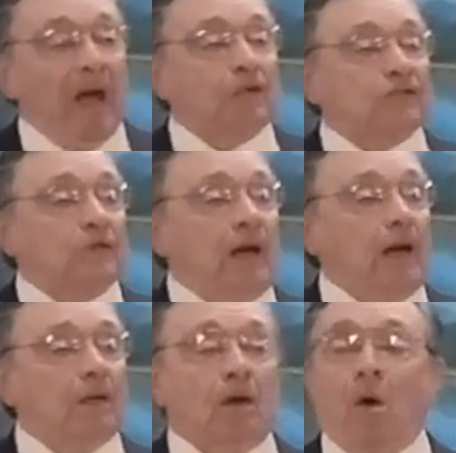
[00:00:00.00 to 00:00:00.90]
passing
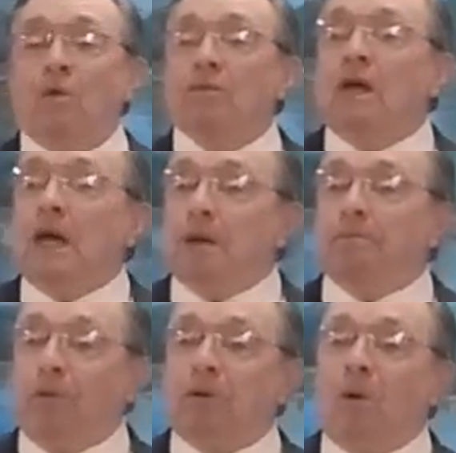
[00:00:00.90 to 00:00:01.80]
out on
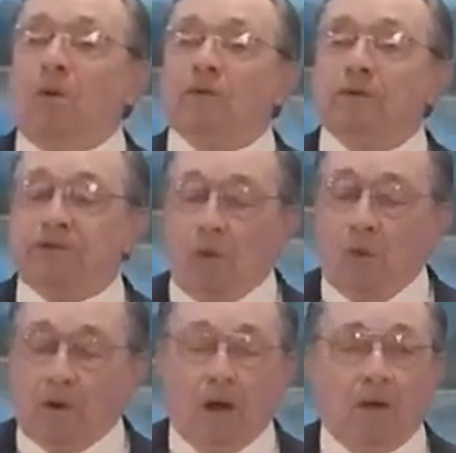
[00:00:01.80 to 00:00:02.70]
and putting on the
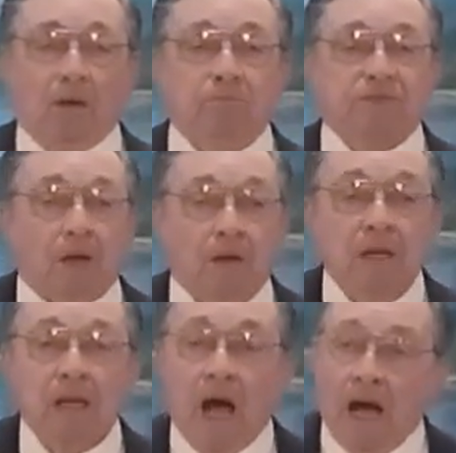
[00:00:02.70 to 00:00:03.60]
doorknobs,
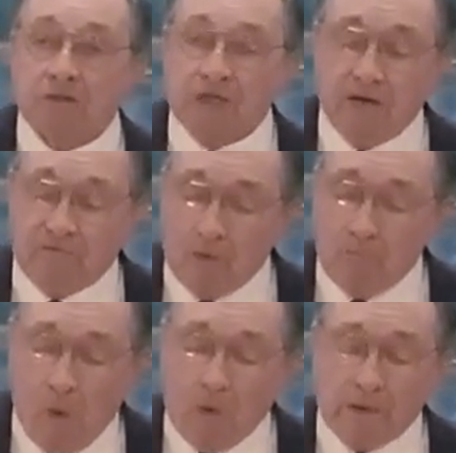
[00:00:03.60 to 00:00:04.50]
I said,
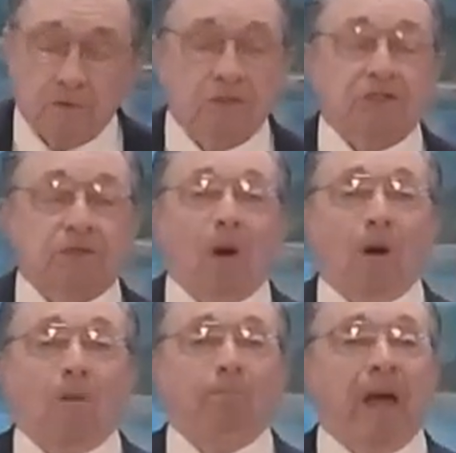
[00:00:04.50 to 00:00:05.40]
from Morning
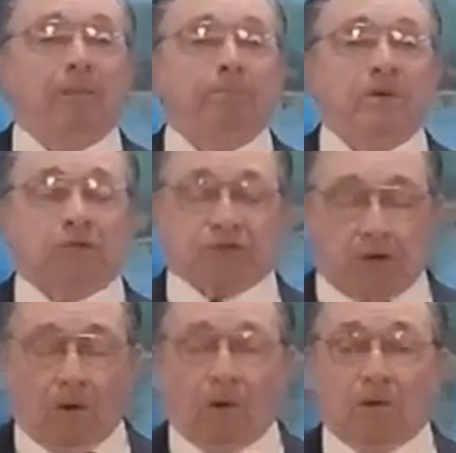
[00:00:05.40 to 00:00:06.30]
Star Baptist
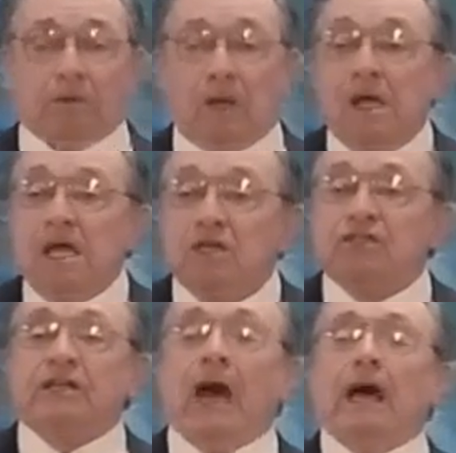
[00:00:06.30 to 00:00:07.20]
Church,
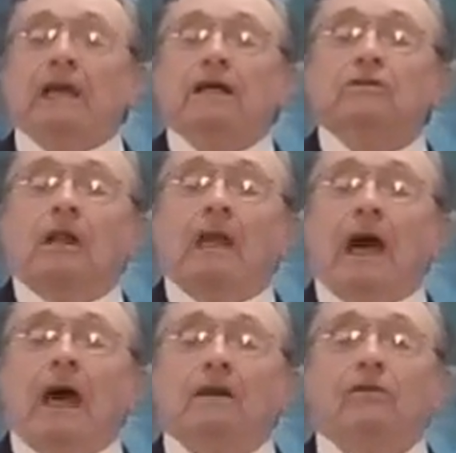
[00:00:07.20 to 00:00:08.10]
shining the
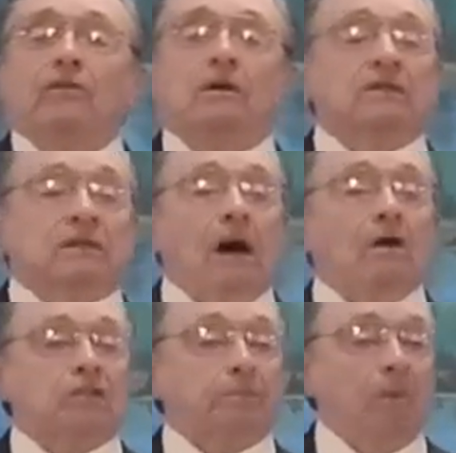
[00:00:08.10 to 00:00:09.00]
light of the
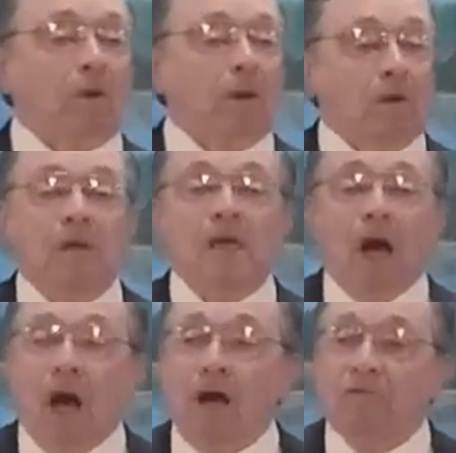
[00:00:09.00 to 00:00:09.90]
gospel
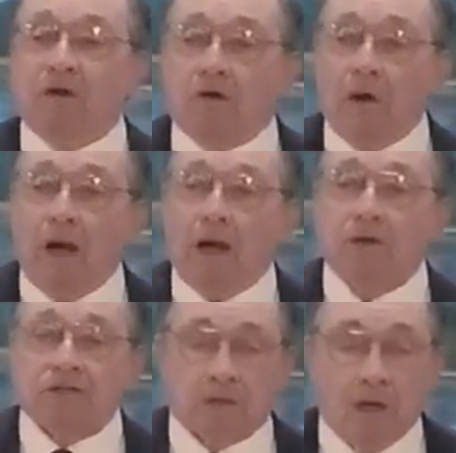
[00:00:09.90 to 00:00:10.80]
of
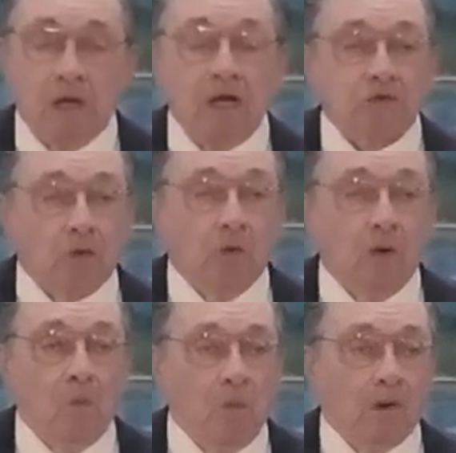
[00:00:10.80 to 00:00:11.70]
Christ to
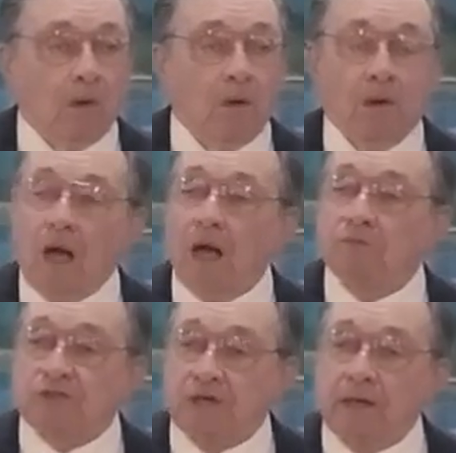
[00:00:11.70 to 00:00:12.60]
a world of
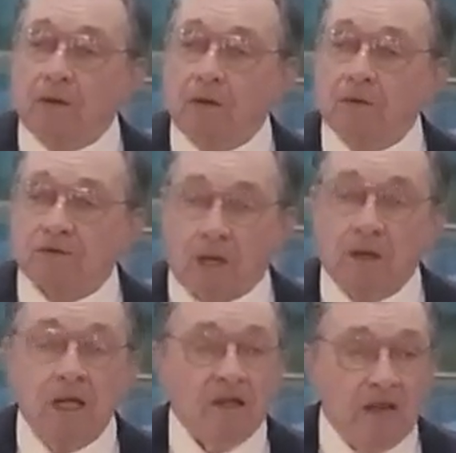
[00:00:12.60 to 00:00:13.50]
sinners
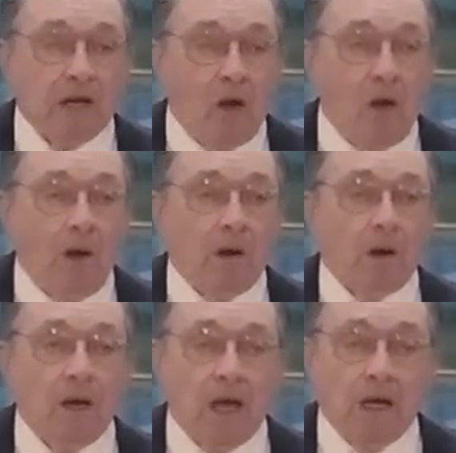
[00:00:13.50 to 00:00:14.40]
that
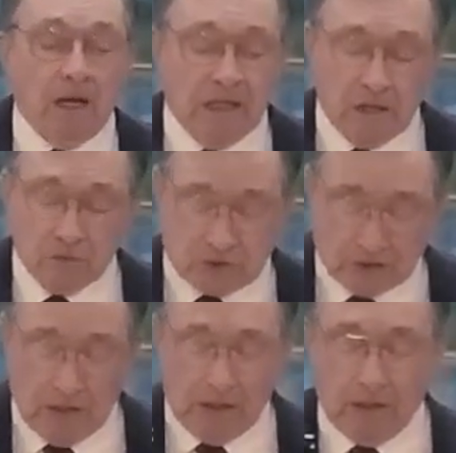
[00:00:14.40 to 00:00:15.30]
are in
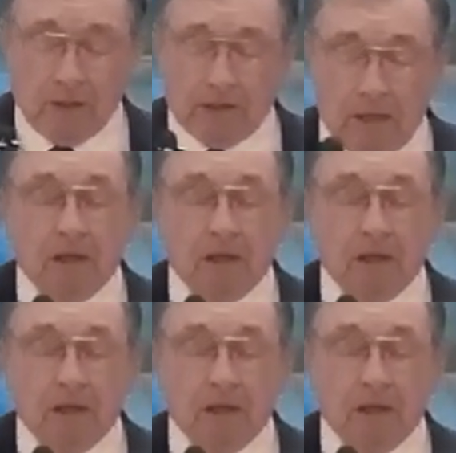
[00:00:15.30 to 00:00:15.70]
sin.